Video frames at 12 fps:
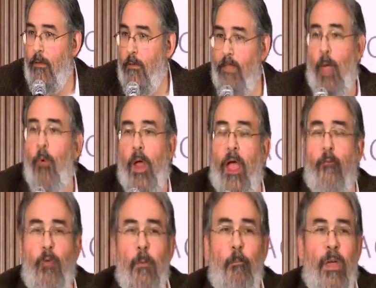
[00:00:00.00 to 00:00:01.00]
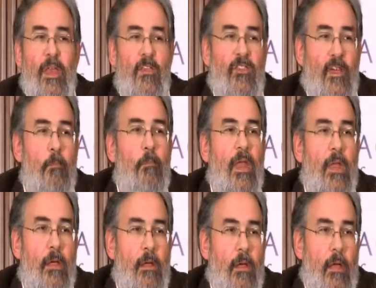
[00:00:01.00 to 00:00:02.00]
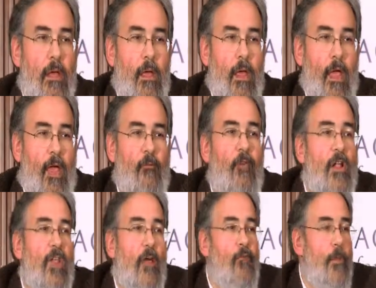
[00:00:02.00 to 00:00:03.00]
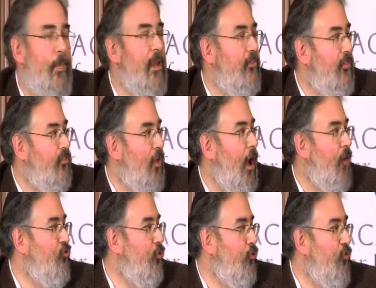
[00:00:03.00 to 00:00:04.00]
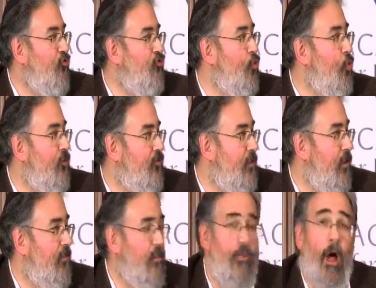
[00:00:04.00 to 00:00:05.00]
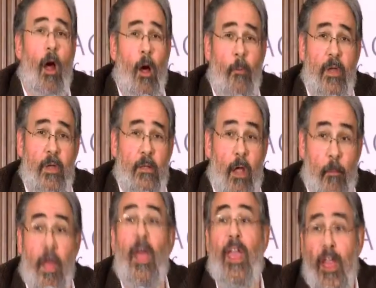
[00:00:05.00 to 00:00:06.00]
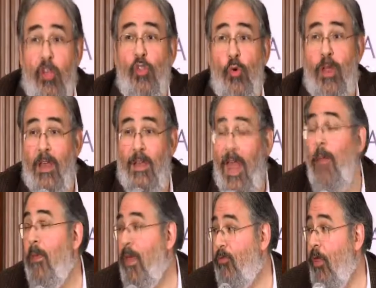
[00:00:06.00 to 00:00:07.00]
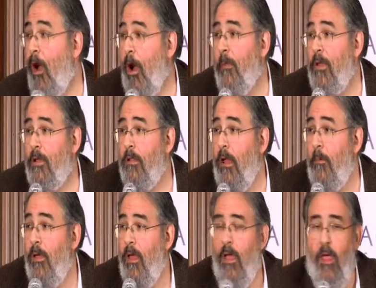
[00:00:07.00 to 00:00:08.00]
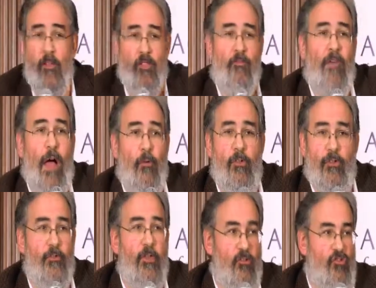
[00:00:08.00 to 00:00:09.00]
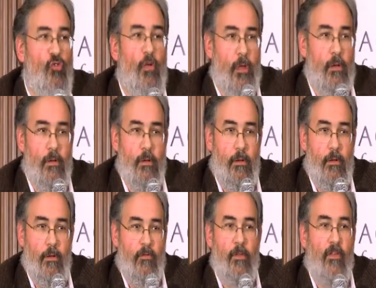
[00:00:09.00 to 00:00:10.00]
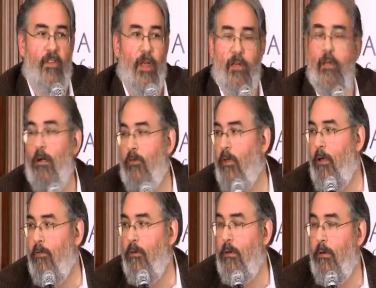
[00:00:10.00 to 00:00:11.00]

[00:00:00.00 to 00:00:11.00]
they were every bit as committed and felt every bit as in touch with the Jewishness of the Harmony Club, including naming it the Harmony Club, as the founders of this shul. So let's not kid ourselves.